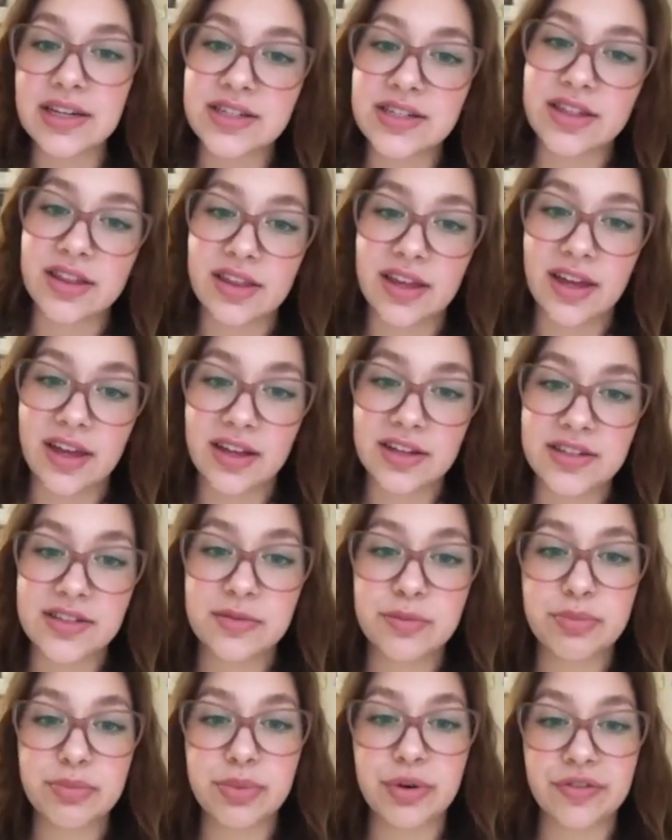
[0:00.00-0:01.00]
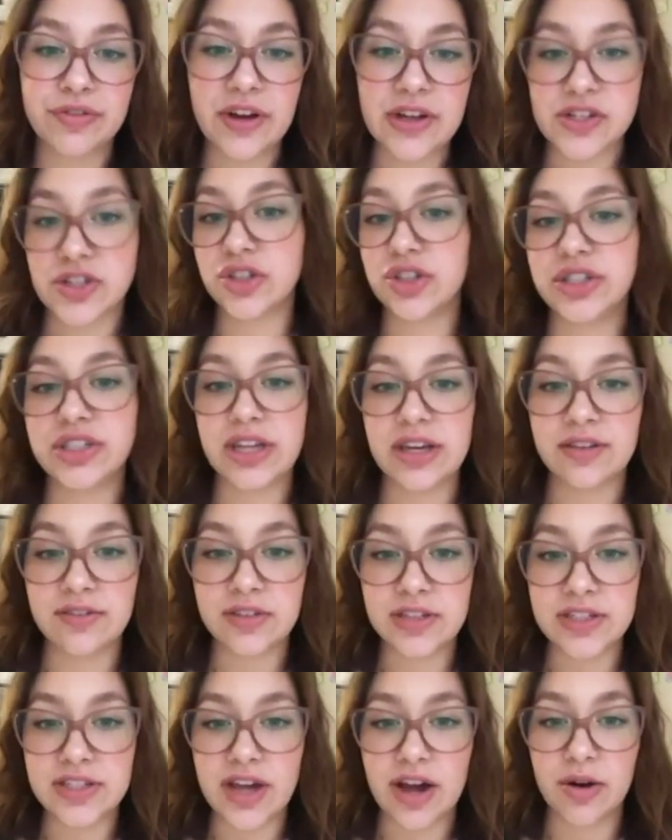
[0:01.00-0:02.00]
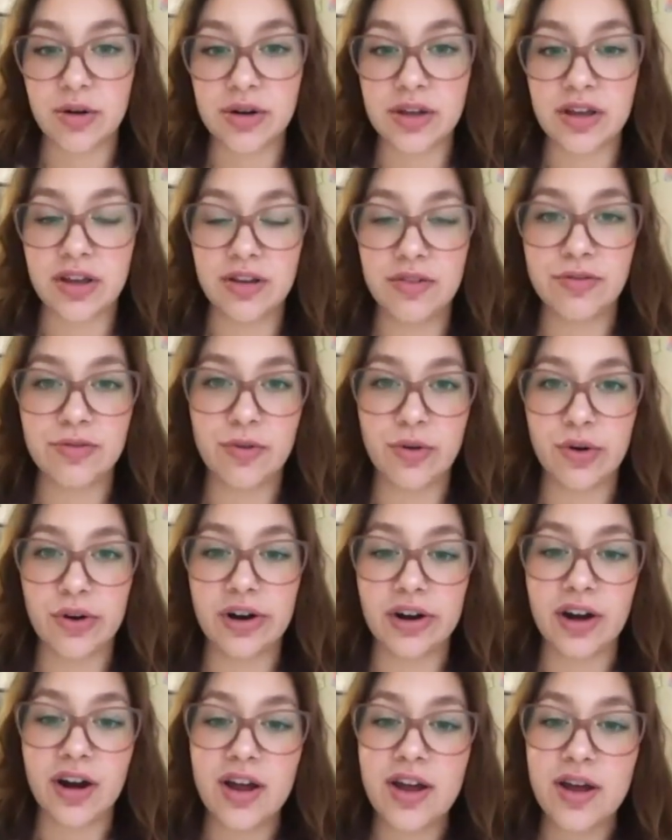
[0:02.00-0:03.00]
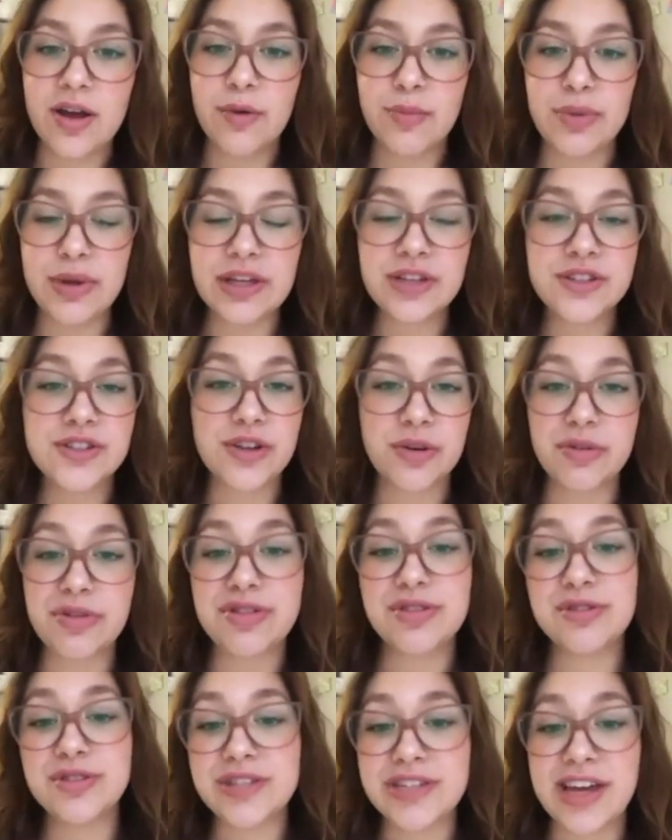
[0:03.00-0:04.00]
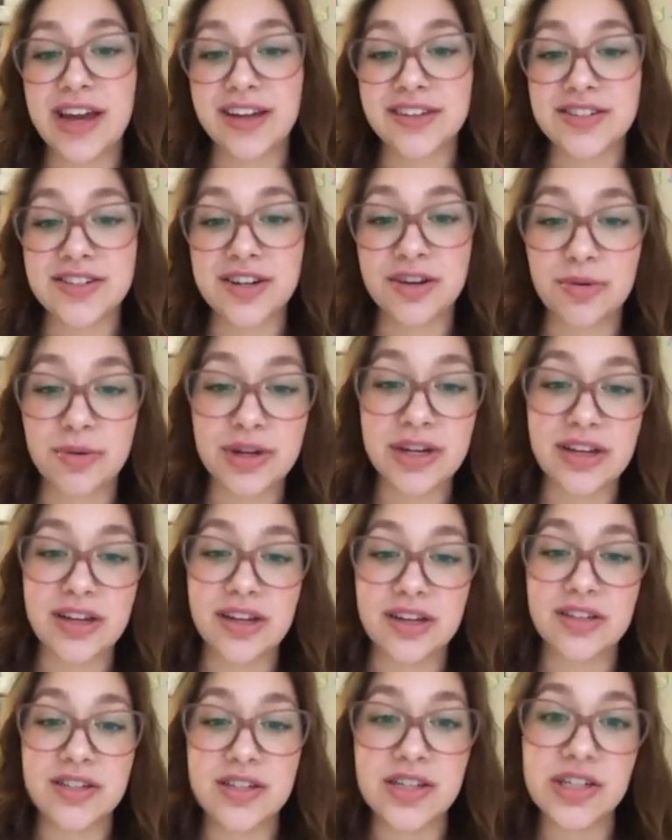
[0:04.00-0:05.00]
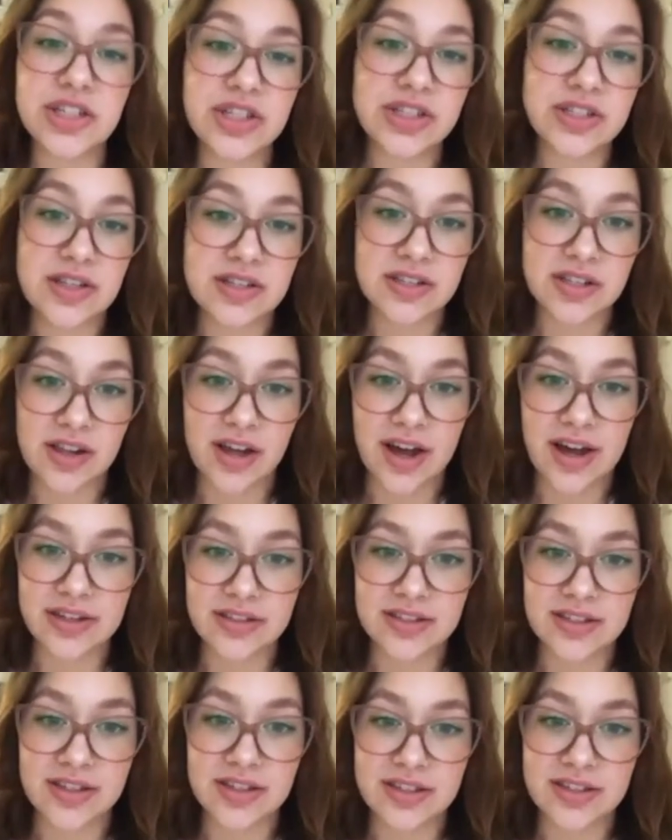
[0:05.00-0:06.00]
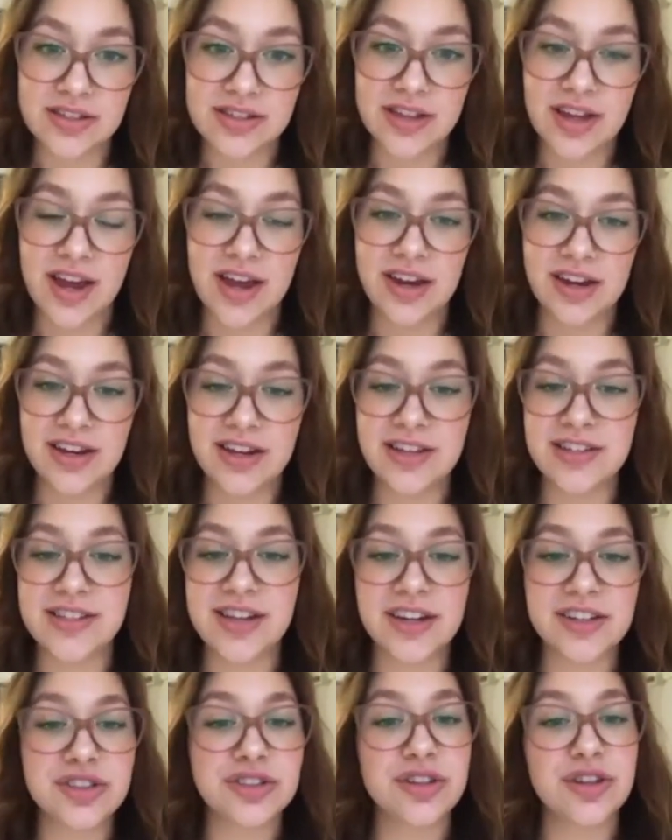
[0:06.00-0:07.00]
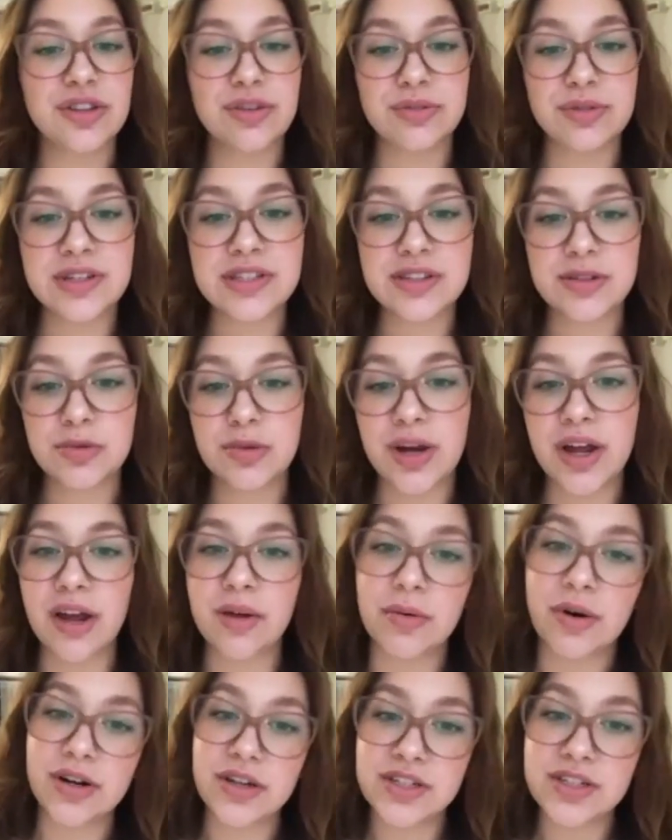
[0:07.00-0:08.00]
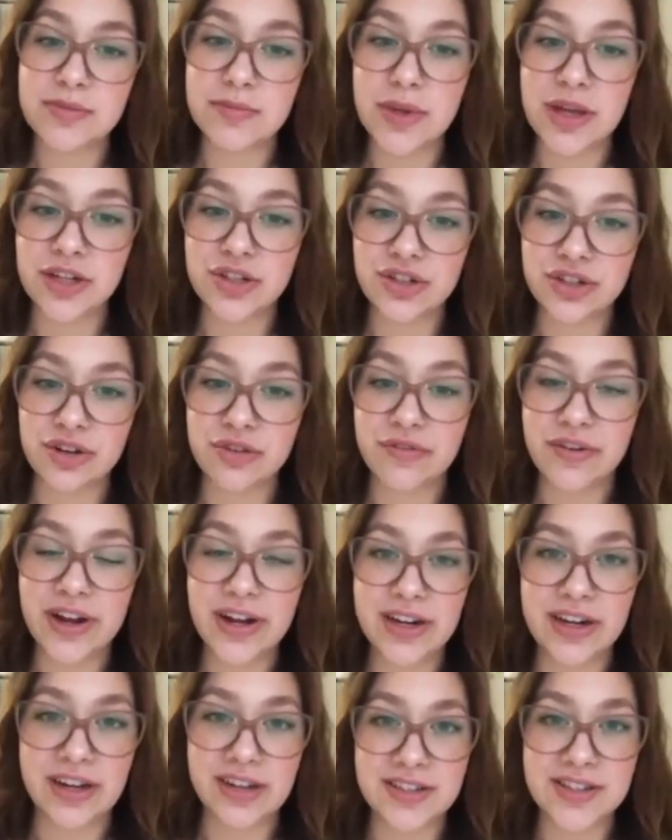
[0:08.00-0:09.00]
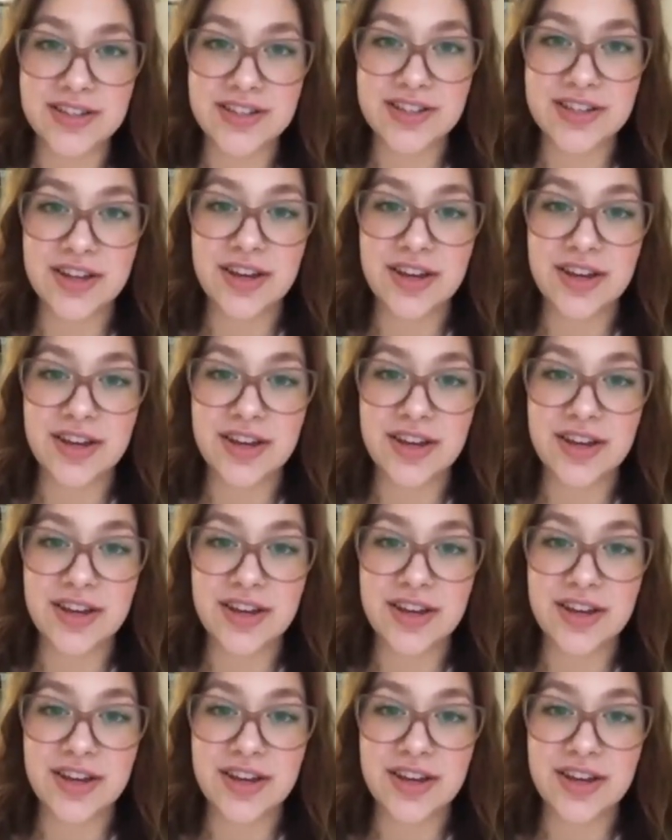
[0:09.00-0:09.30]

to thank Professor David Dowdy for being so enthusiastic when he teaches his classes, and he's actually the reason why I wanted to major in finance.